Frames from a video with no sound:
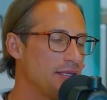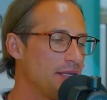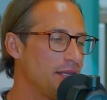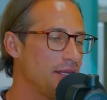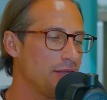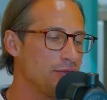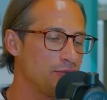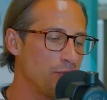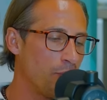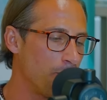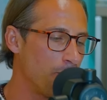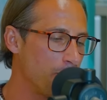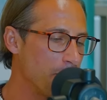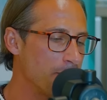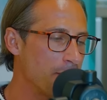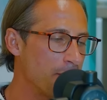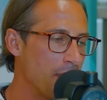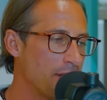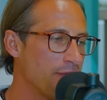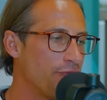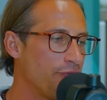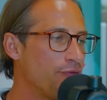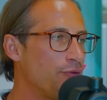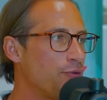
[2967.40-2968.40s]
Mm-hmm. Don't be
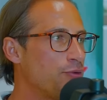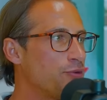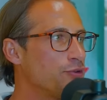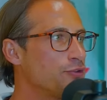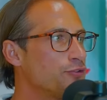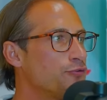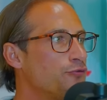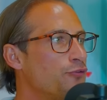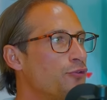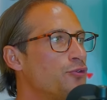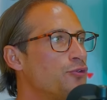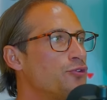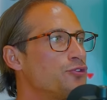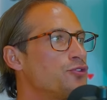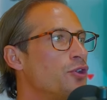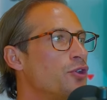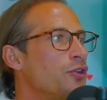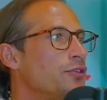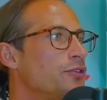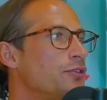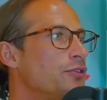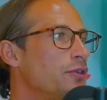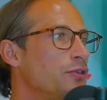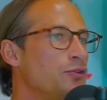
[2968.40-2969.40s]
money focused. Focus
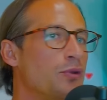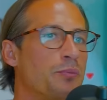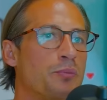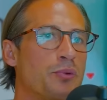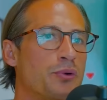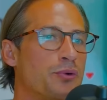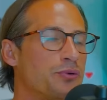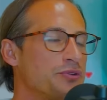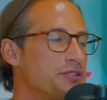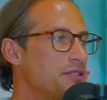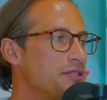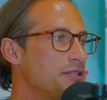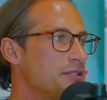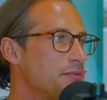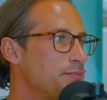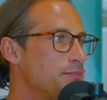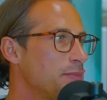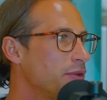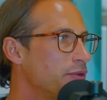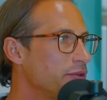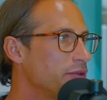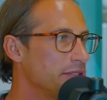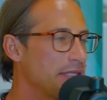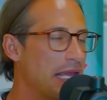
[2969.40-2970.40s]
on your process.
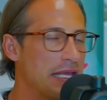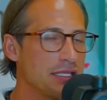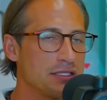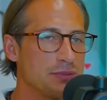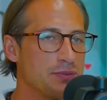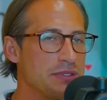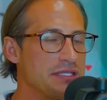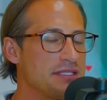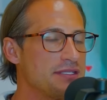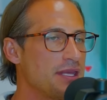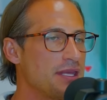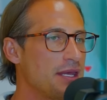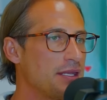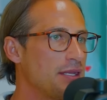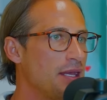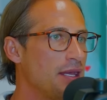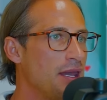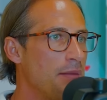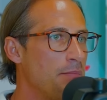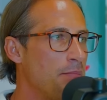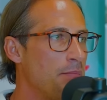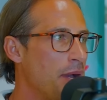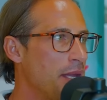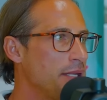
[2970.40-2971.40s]
Because mm-hmm. as we said,
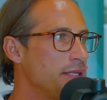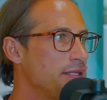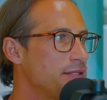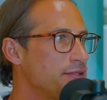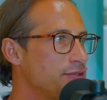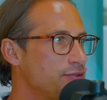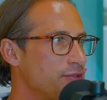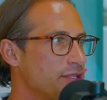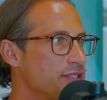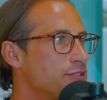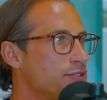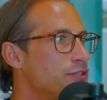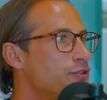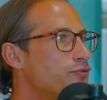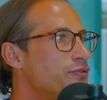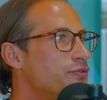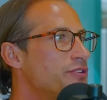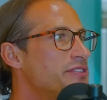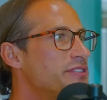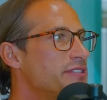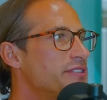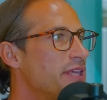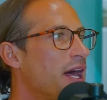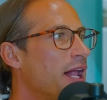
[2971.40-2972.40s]
money is just a
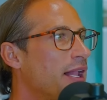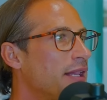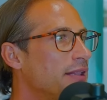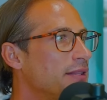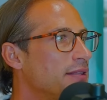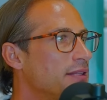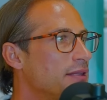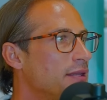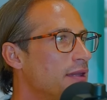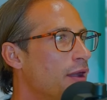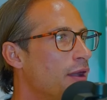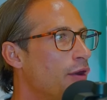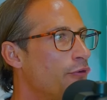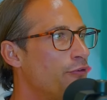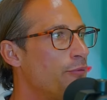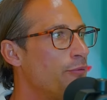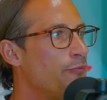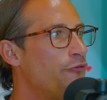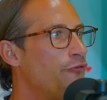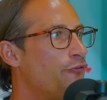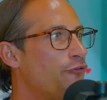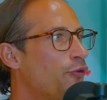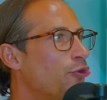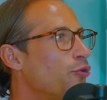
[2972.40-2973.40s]
result mm-hmm.
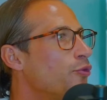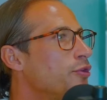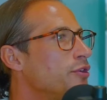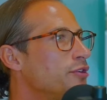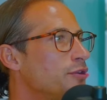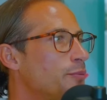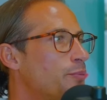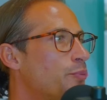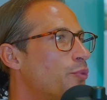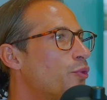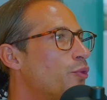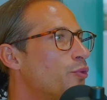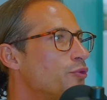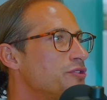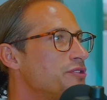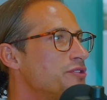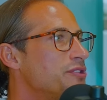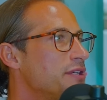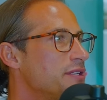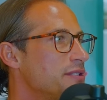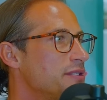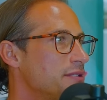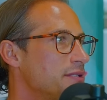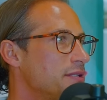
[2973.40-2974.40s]
from following the
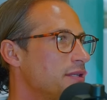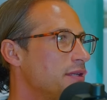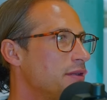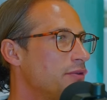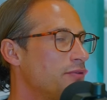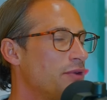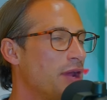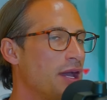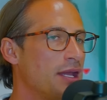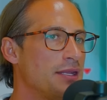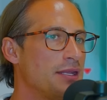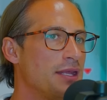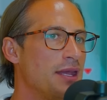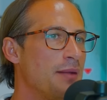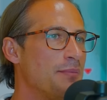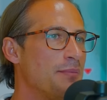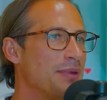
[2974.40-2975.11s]
process, mm-hmm. right?